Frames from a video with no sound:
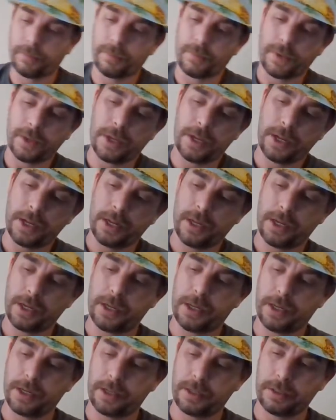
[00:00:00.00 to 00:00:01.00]

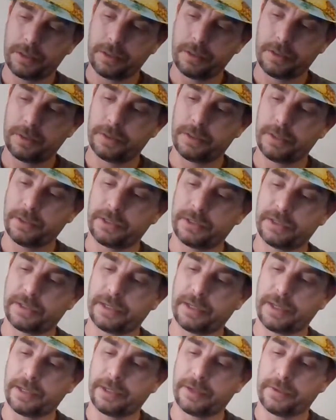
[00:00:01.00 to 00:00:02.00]
And this is
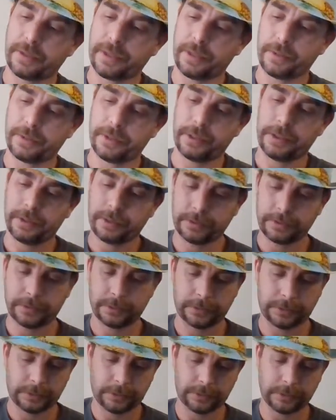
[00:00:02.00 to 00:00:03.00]
clicking around here.
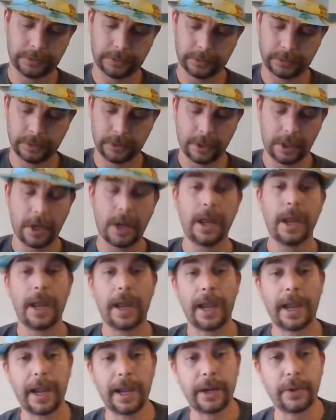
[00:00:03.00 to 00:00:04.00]

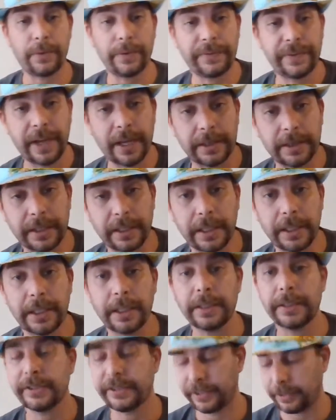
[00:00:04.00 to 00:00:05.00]
And we've got the
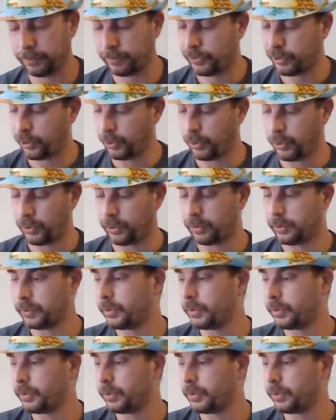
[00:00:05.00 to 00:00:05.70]
SIM tool.